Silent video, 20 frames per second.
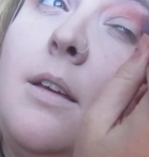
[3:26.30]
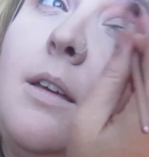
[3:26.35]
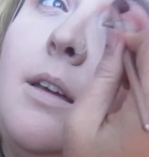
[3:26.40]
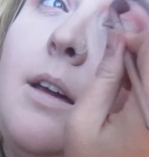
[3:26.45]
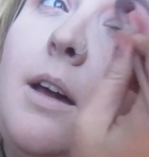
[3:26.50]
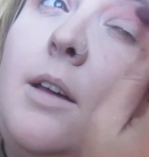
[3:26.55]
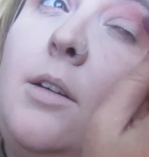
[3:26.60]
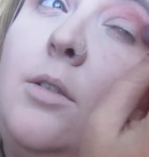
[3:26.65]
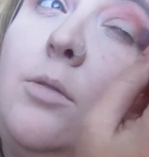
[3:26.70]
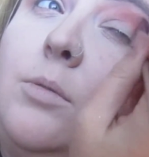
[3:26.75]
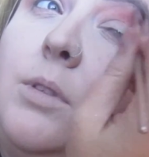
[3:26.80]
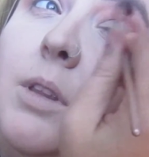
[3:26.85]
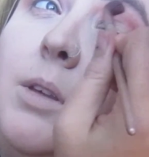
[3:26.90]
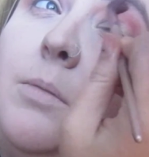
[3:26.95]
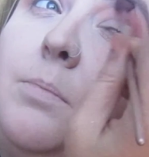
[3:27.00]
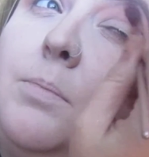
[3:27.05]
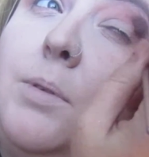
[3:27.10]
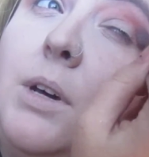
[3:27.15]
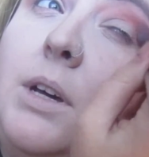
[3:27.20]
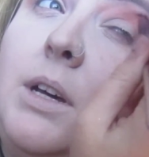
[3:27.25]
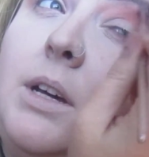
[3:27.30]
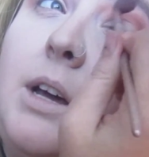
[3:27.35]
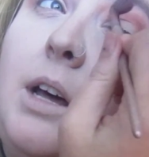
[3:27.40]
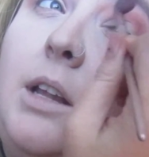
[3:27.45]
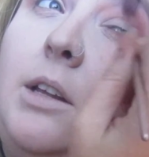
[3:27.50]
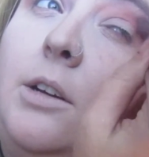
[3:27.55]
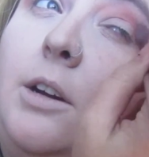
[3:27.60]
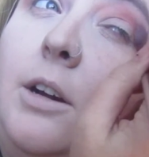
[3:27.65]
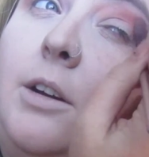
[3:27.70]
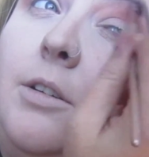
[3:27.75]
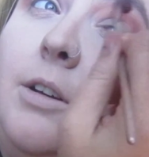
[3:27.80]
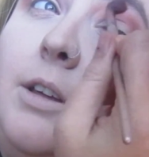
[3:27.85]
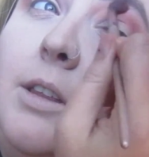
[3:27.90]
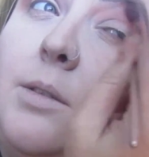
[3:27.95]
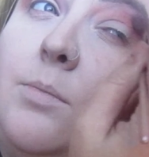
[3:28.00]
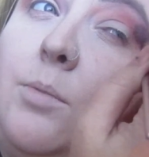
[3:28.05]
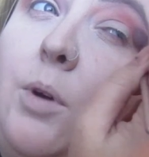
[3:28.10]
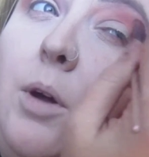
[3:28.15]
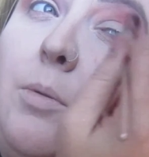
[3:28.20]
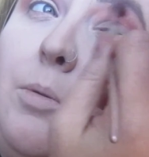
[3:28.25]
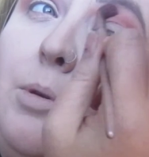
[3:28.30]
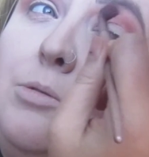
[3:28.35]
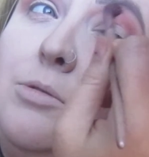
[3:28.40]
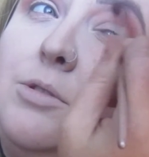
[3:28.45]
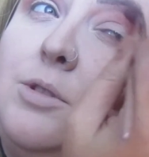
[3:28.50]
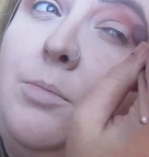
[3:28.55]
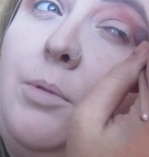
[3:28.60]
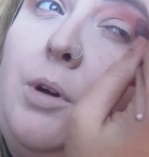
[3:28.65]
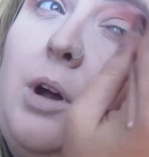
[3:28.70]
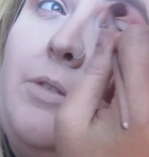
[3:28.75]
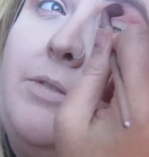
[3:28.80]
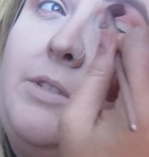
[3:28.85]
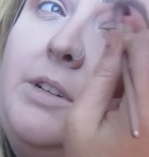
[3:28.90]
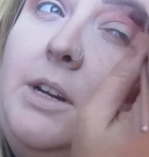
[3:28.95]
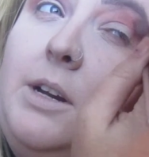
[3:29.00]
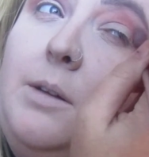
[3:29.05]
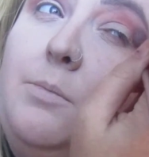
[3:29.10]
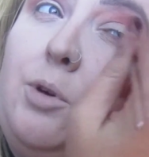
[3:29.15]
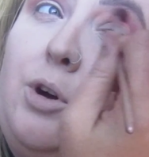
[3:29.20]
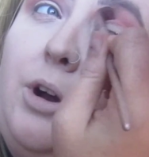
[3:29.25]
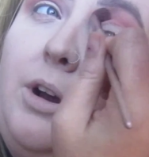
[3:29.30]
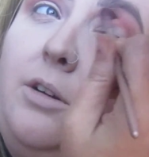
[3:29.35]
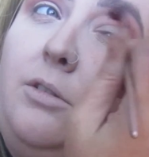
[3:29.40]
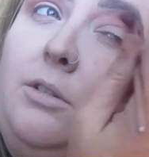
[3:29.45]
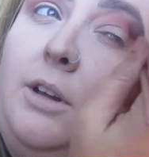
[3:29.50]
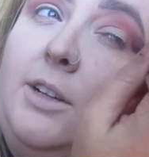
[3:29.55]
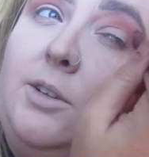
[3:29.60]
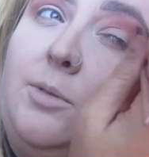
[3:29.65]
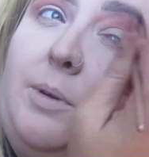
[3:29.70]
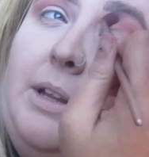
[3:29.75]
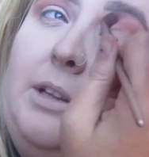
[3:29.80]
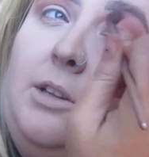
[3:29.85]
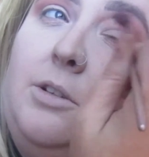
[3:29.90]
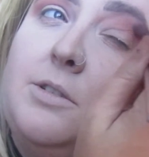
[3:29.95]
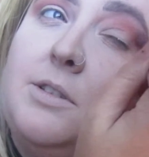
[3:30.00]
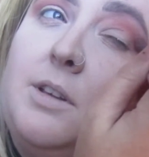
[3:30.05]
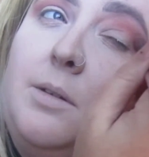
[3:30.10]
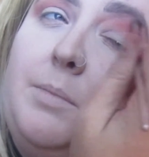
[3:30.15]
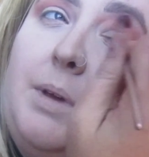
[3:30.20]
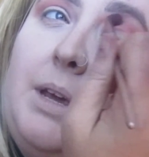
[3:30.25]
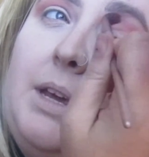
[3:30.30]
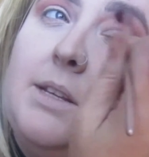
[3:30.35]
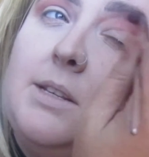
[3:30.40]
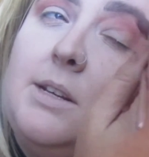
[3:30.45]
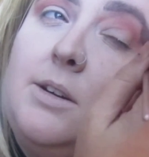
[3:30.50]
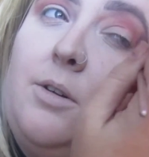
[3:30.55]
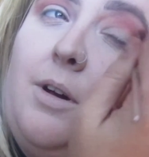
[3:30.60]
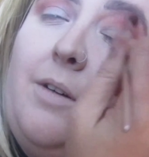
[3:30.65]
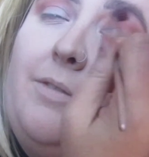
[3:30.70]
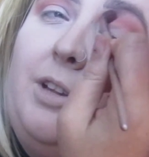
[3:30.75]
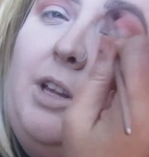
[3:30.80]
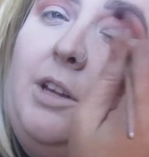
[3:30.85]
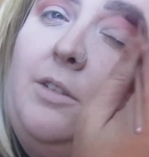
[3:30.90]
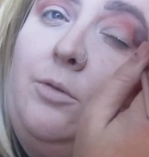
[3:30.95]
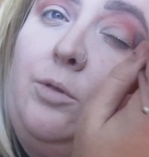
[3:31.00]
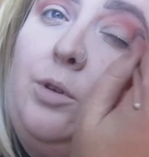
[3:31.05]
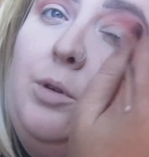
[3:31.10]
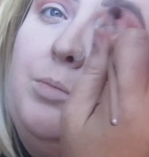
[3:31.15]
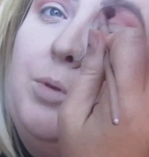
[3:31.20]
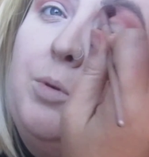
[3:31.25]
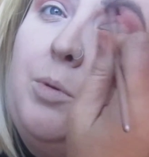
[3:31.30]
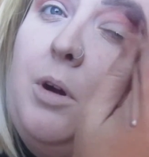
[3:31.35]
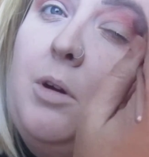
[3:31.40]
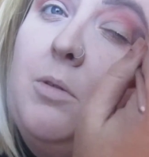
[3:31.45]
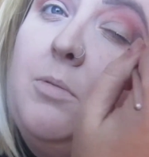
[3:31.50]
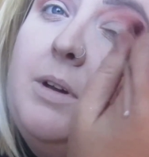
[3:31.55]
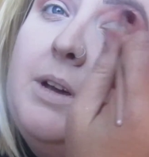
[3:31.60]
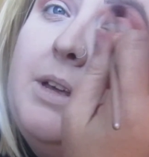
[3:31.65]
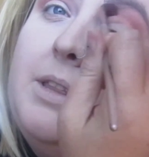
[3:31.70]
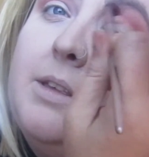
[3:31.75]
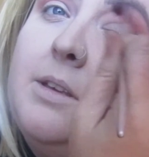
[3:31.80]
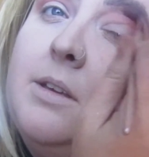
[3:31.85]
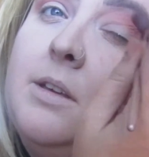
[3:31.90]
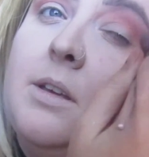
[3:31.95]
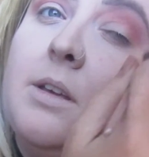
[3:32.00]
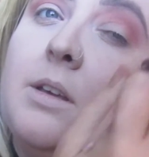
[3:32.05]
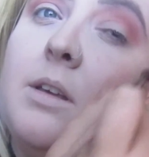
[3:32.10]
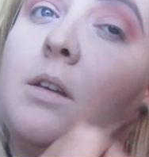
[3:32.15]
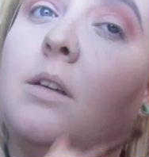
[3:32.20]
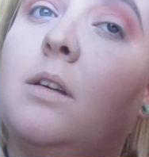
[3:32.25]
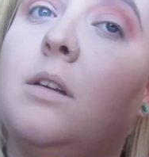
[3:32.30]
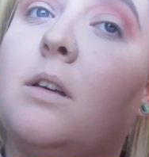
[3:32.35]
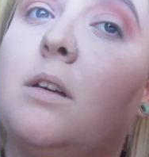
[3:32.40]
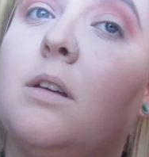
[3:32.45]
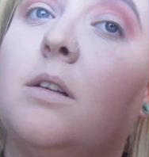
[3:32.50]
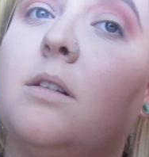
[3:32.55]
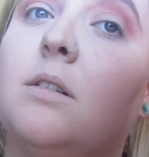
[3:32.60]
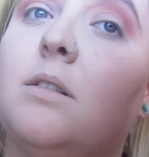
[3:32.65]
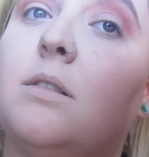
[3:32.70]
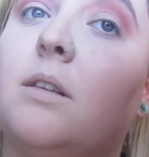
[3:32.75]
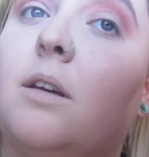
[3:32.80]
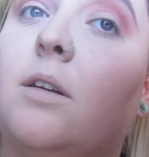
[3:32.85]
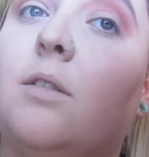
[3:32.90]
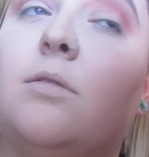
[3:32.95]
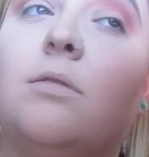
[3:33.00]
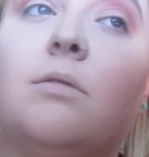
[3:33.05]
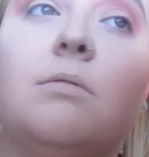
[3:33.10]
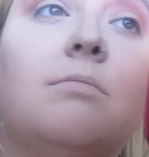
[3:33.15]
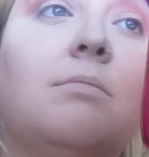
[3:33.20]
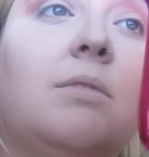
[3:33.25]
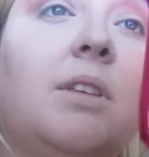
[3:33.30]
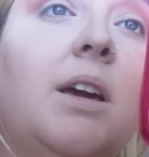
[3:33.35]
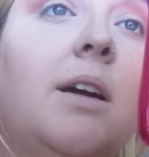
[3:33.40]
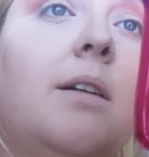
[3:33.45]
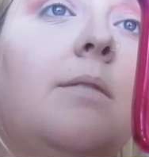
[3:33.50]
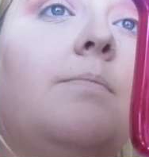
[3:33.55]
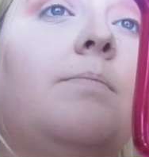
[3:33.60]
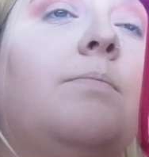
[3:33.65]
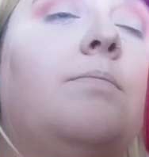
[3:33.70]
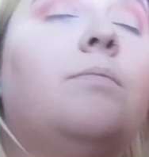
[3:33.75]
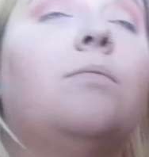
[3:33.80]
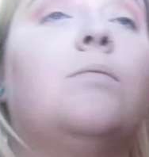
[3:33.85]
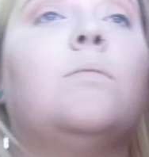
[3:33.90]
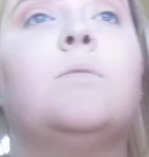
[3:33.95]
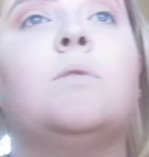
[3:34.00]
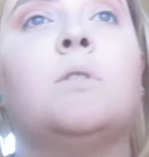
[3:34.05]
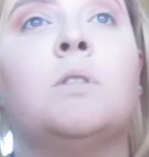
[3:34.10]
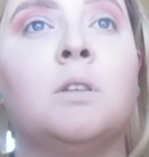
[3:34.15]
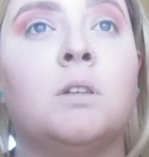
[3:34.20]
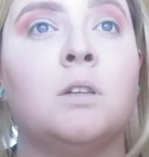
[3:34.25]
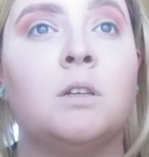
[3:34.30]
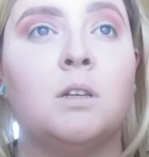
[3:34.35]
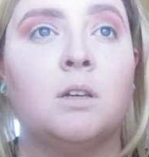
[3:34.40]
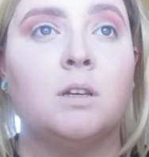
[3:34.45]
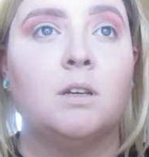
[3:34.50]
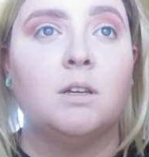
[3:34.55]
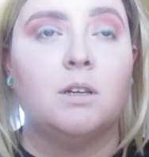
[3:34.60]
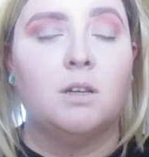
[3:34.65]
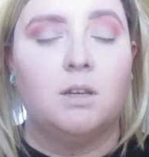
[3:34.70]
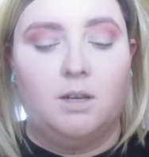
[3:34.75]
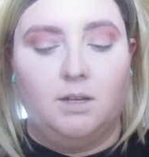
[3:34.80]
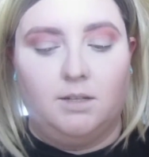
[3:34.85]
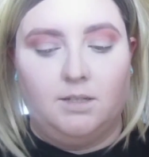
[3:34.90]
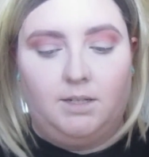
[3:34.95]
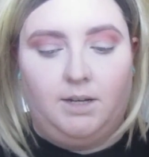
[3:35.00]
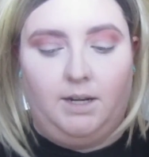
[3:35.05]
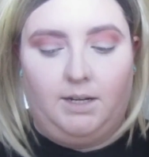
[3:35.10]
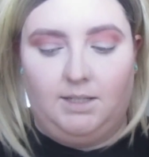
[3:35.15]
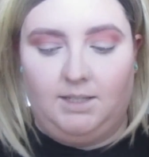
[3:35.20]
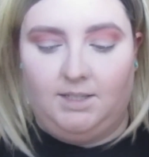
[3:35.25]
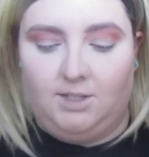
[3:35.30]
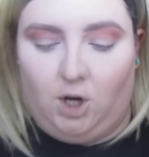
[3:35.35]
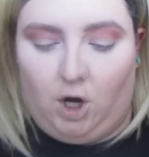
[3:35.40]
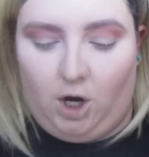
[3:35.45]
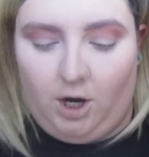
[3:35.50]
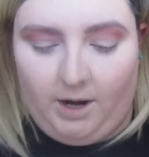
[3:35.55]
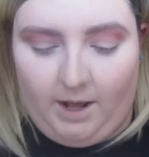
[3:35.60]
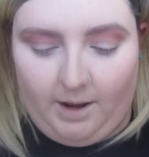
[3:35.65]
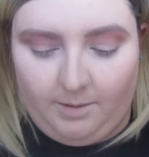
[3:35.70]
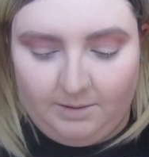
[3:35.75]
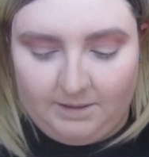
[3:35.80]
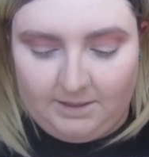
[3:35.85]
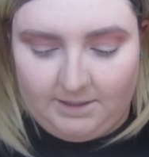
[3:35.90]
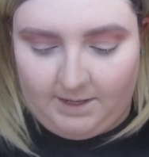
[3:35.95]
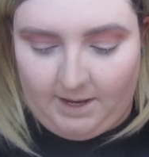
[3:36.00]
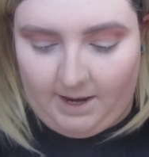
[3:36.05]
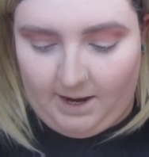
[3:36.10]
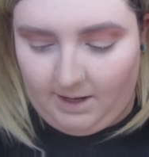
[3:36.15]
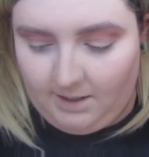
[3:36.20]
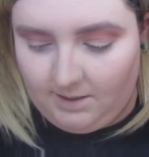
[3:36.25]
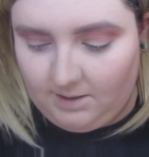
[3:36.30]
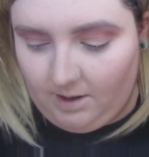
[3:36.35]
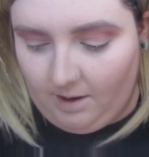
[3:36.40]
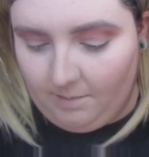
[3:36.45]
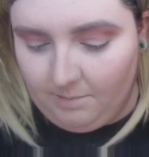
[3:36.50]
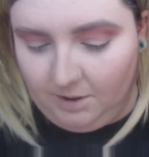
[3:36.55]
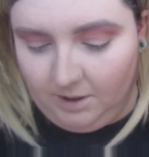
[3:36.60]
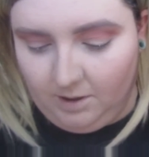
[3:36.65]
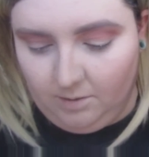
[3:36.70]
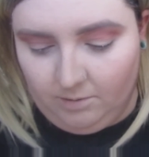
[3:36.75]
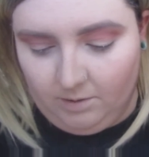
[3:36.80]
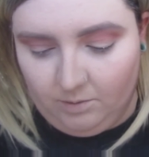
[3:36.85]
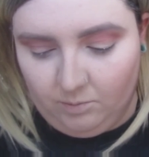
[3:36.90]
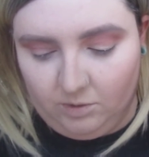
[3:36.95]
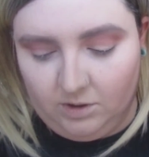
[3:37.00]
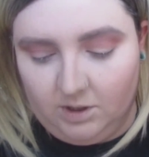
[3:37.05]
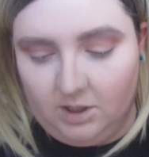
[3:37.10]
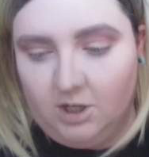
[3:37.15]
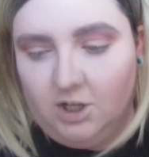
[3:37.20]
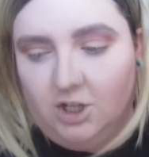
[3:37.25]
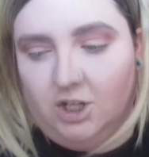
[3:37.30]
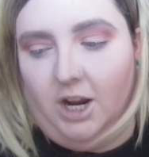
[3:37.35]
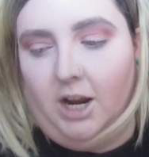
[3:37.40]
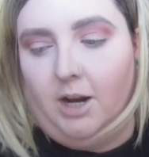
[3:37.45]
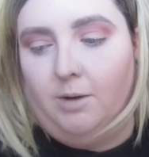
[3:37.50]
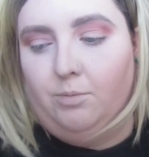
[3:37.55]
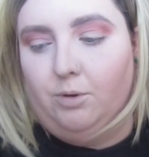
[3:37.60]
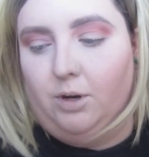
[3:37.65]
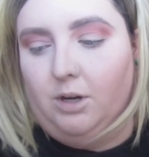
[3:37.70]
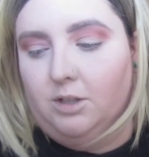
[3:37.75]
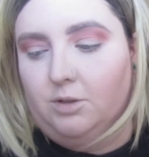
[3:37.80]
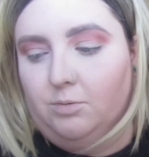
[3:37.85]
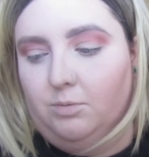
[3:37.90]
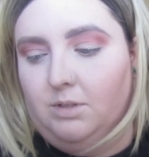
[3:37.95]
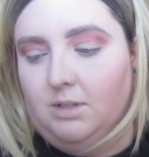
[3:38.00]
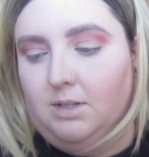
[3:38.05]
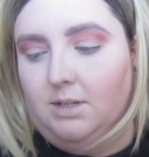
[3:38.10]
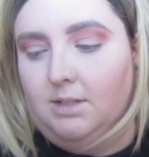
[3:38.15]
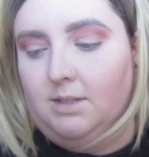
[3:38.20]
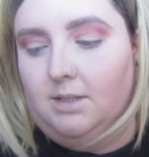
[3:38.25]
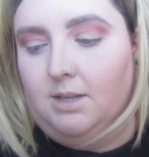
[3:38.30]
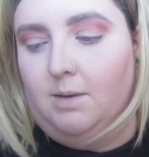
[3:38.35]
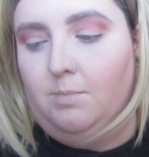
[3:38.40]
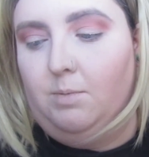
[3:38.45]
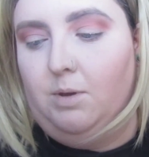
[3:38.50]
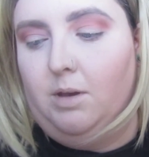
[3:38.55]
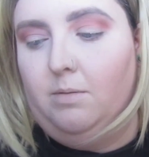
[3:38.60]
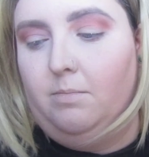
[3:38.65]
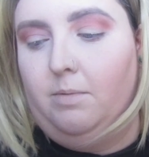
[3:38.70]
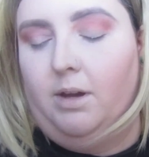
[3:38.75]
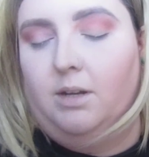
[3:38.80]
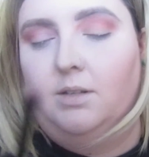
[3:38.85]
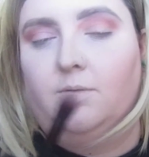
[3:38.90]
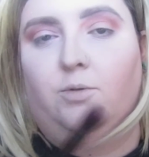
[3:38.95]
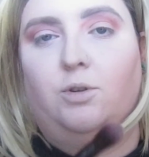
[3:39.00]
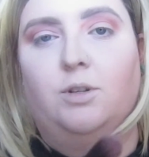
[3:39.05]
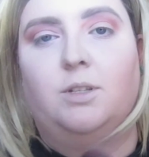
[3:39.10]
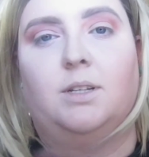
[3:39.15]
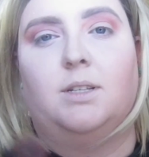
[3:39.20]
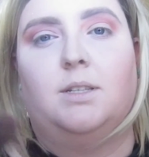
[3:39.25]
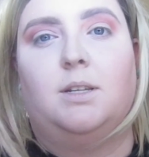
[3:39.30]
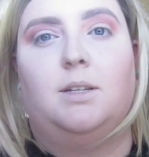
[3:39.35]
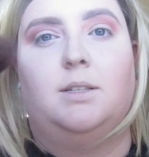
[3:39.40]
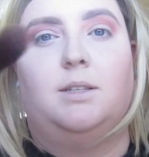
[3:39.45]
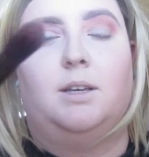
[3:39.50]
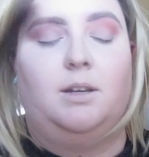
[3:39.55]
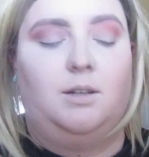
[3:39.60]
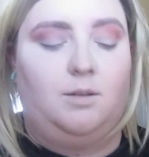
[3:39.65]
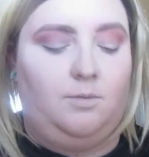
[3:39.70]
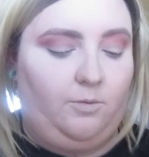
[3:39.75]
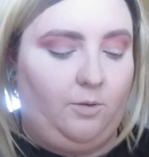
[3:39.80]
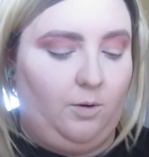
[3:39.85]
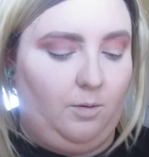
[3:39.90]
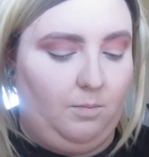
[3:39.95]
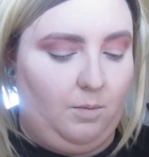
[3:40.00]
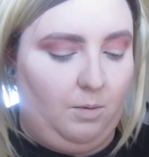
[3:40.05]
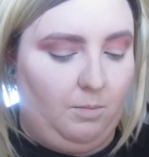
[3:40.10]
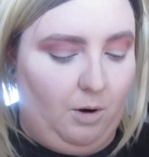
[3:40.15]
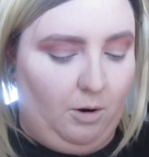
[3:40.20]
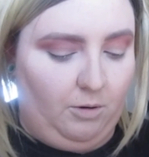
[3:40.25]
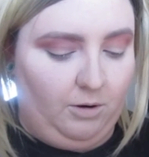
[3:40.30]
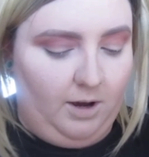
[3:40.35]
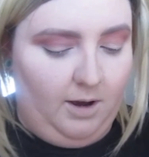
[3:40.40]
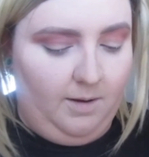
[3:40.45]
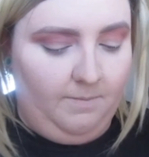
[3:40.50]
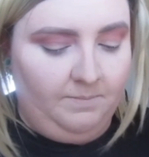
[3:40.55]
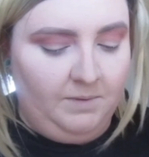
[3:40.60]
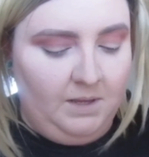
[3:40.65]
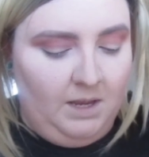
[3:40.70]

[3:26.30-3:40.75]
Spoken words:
I don't really put color underneath the brow bone super often anymore. I don't like the way it looks on me because I don't have a lot of room to work with. So, yeah. It's a nice start, I would say. So I'm going to go in with the shade brush, which is the BMX 466 from Moda.